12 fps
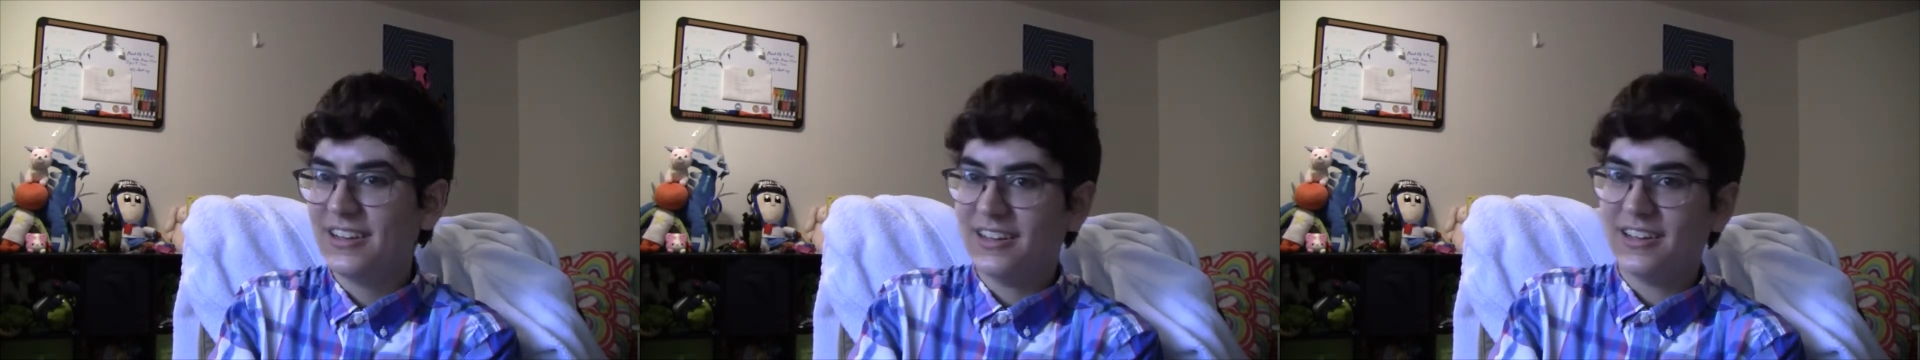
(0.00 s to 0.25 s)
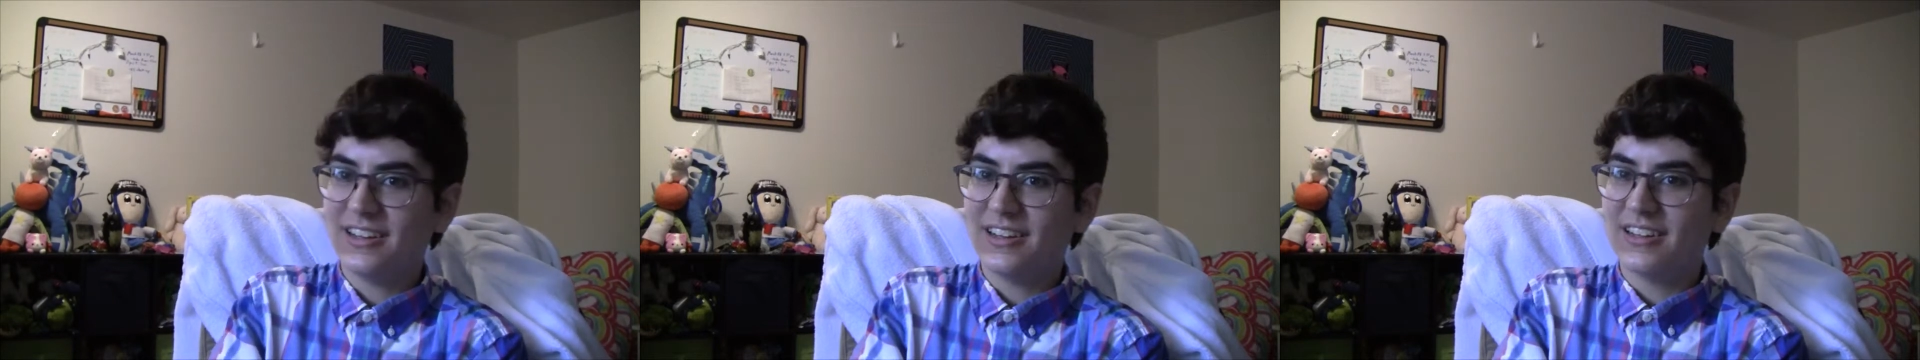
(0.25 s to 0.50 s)

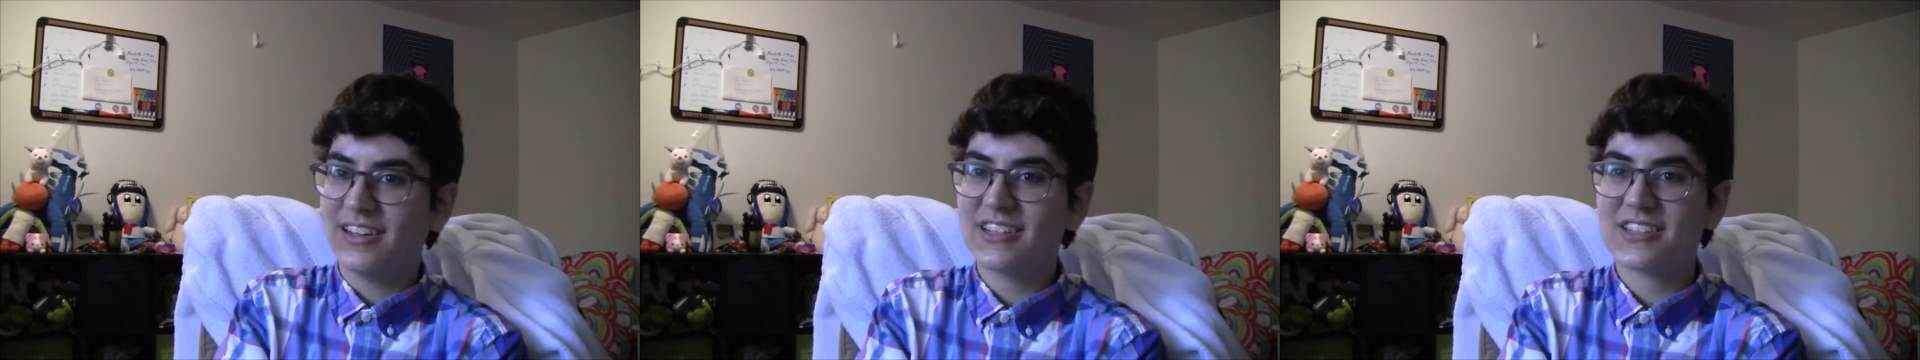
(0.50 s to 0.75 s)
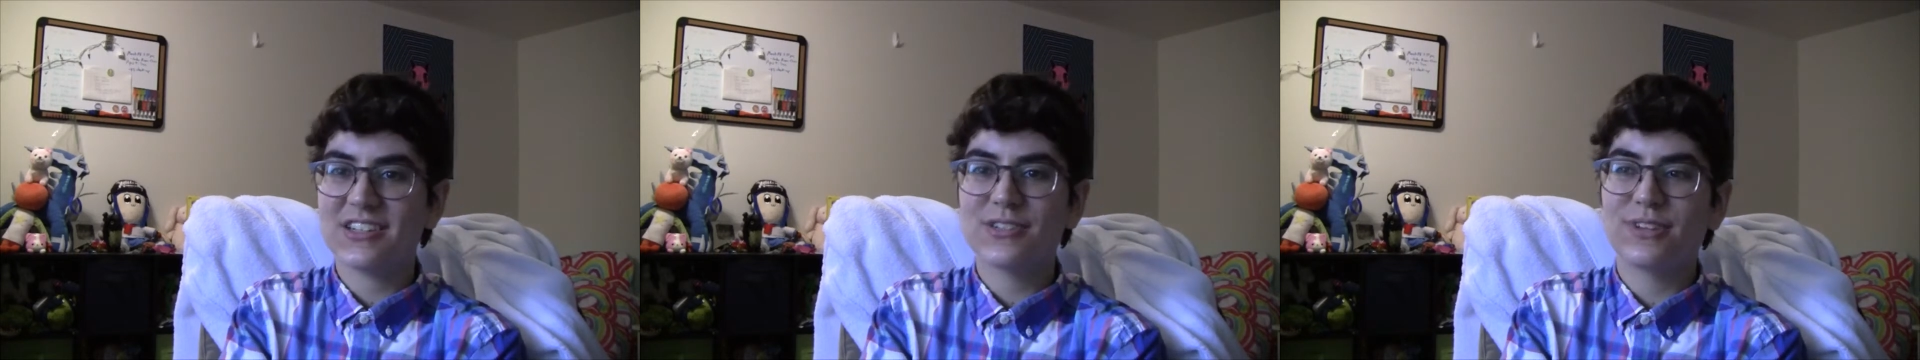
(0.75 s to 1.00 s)

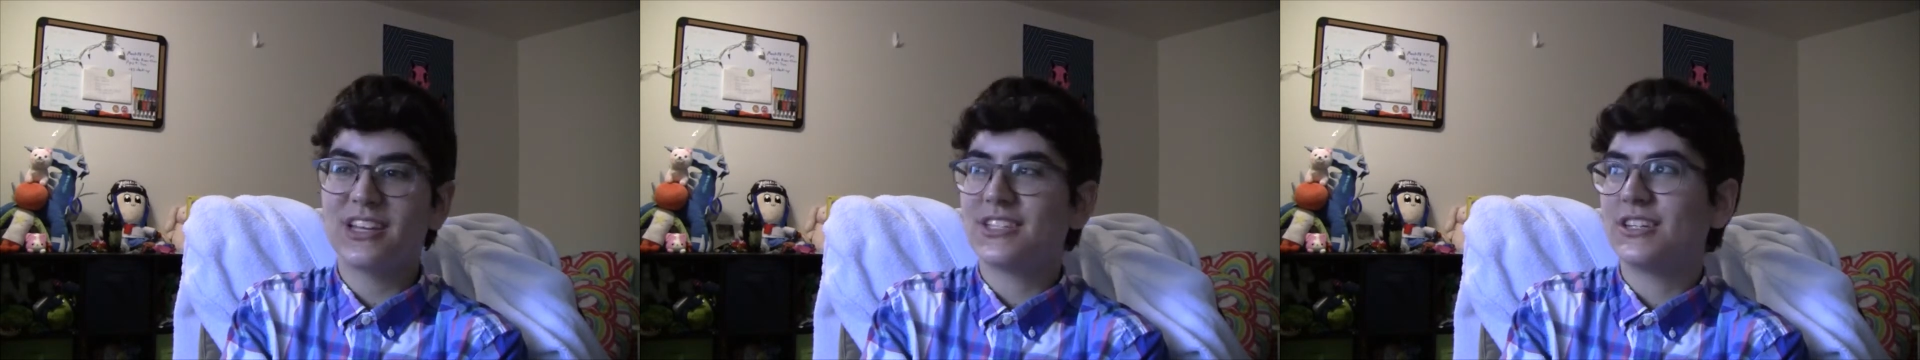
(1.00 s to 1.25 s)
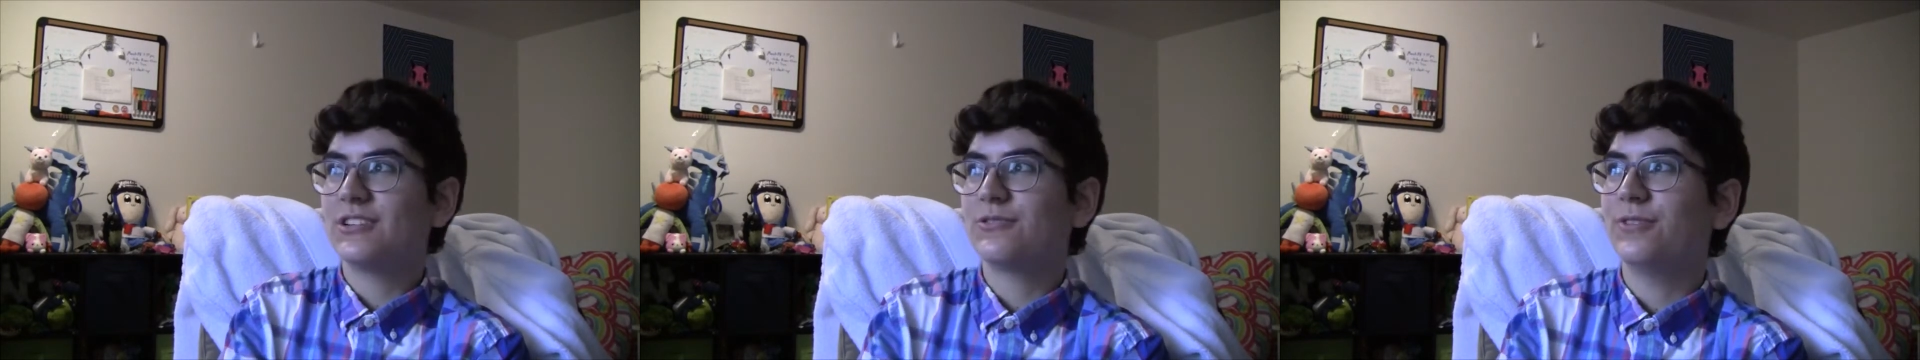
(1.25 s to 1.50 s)
It's
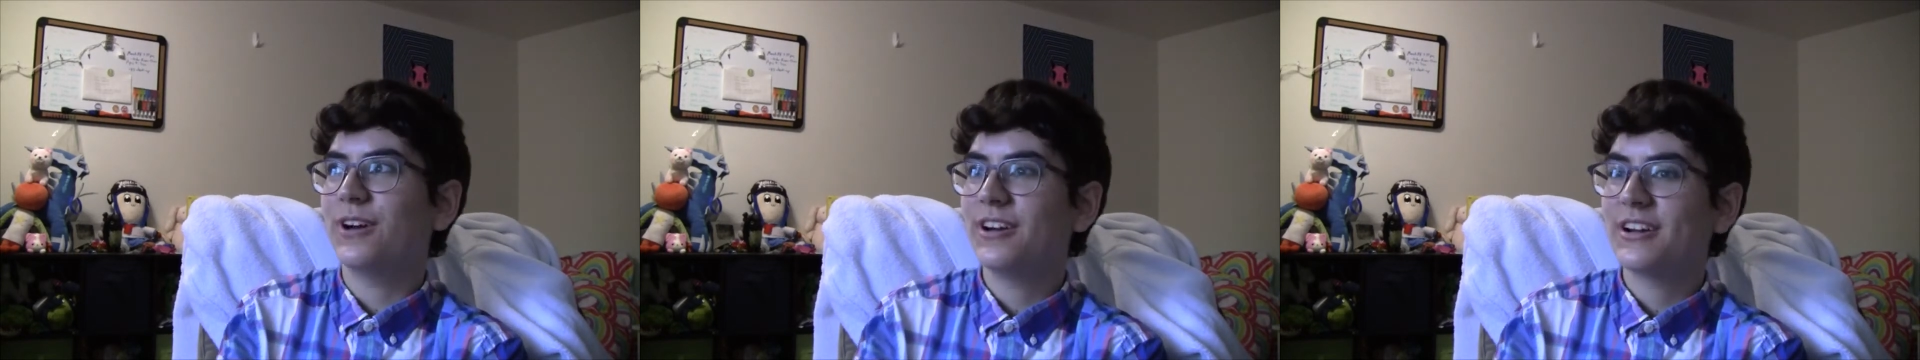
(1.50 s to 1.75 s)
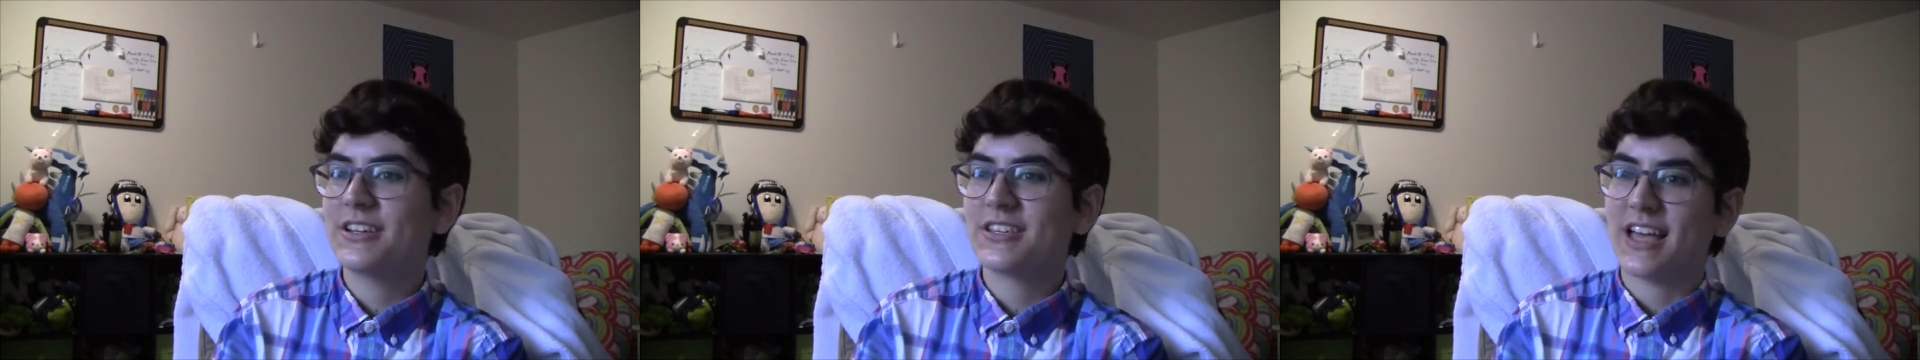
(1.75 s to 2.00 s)
just
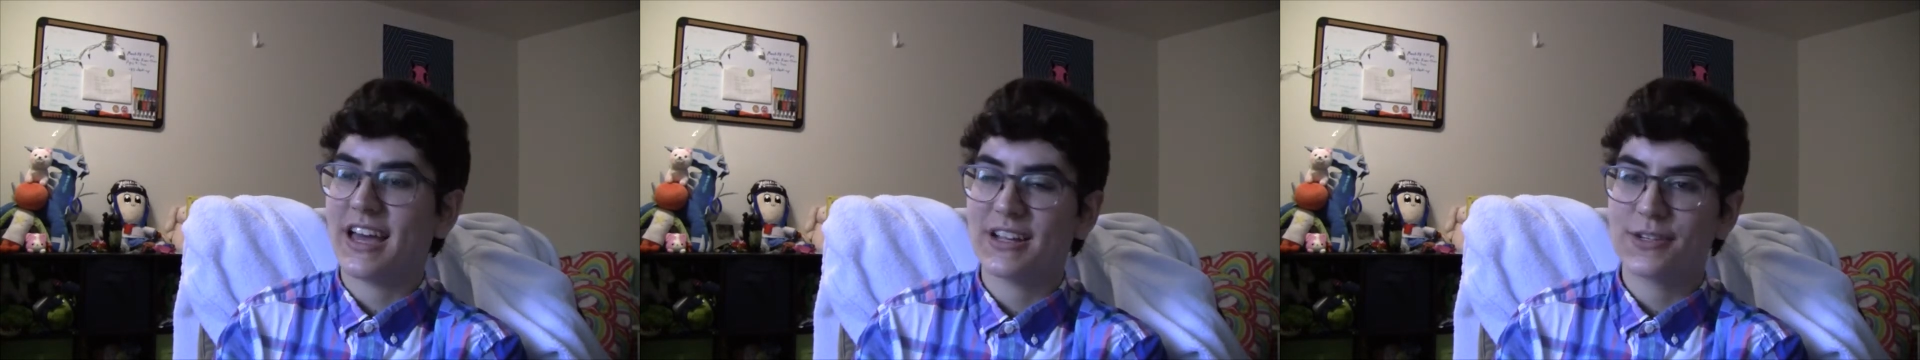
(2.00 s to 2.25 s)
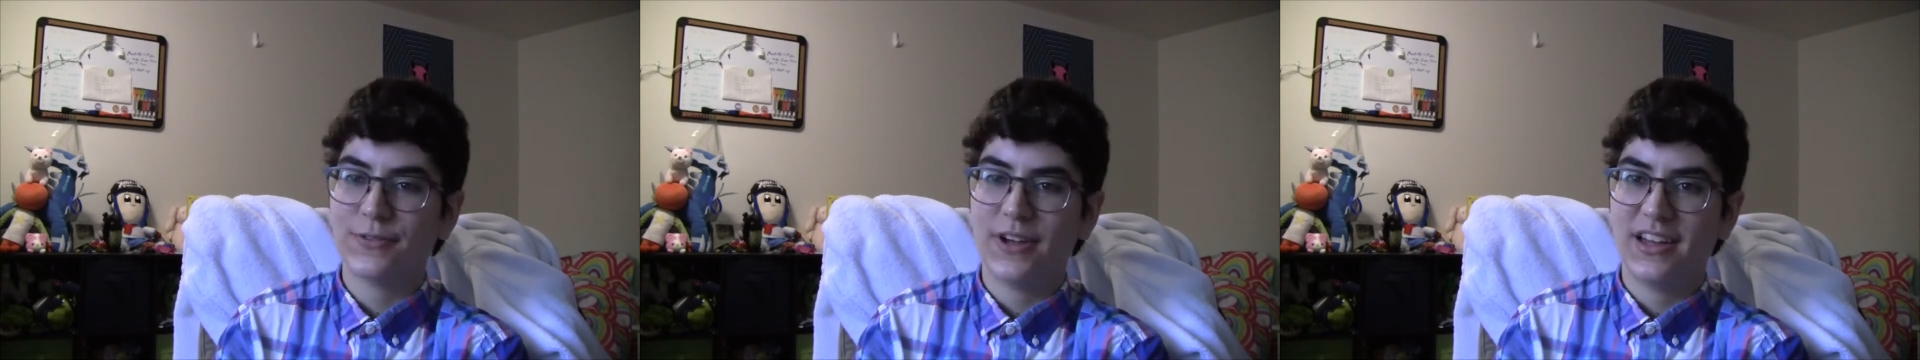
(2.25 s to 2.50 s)
very
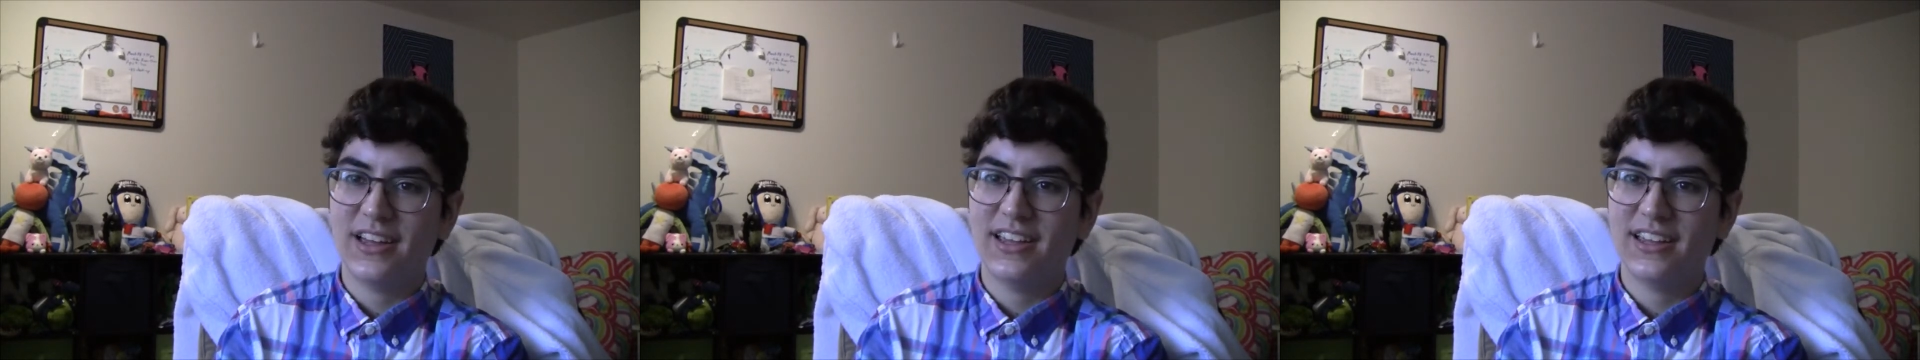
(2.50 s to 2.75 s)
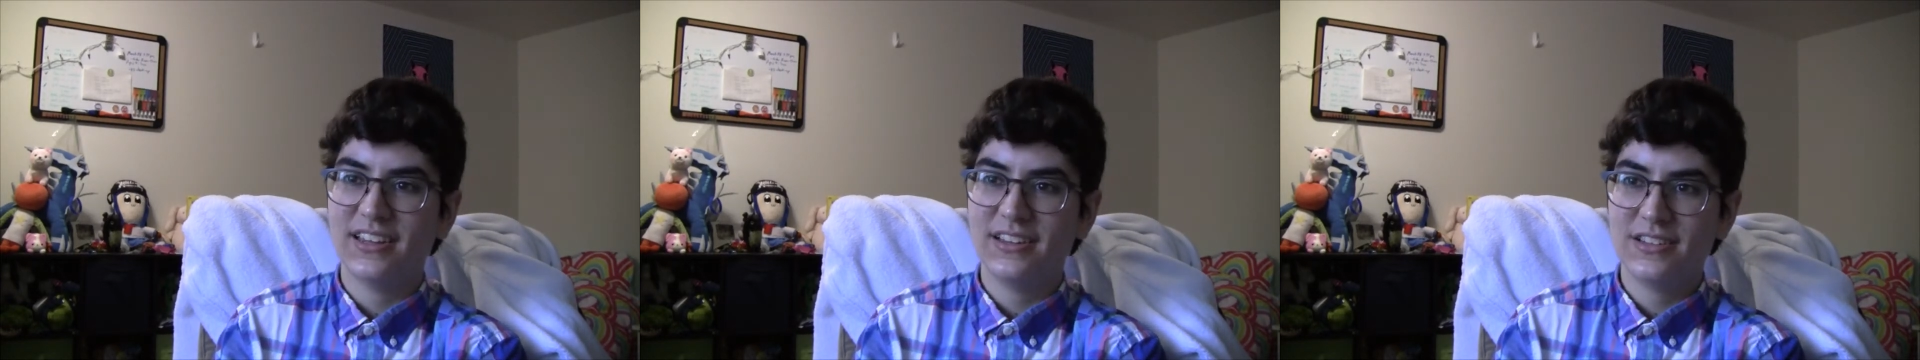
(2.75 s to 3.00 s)

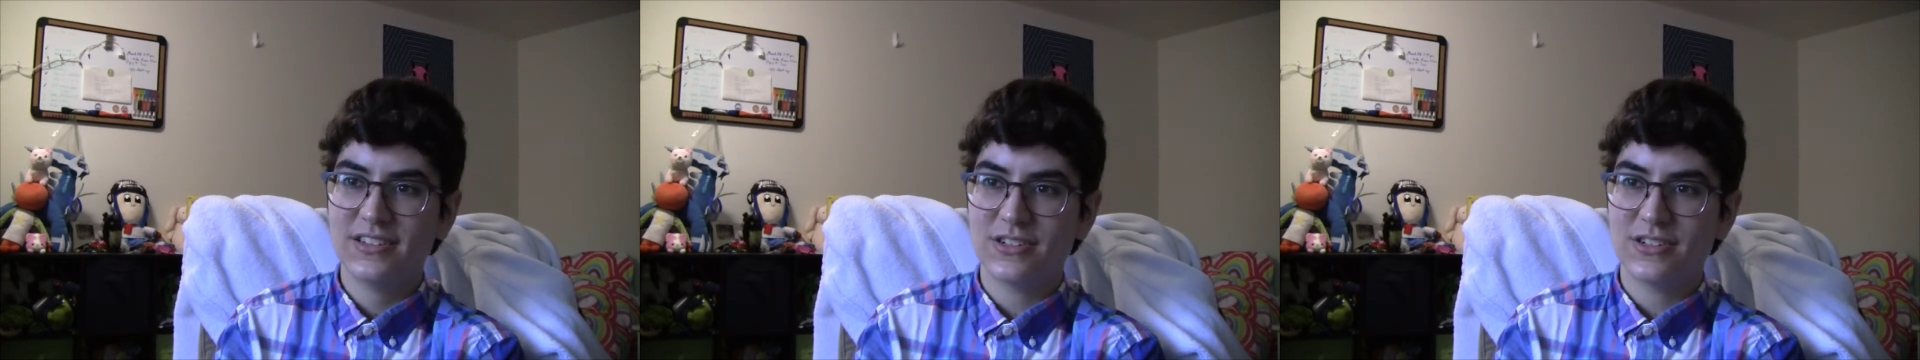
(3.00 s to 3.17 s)
satisfying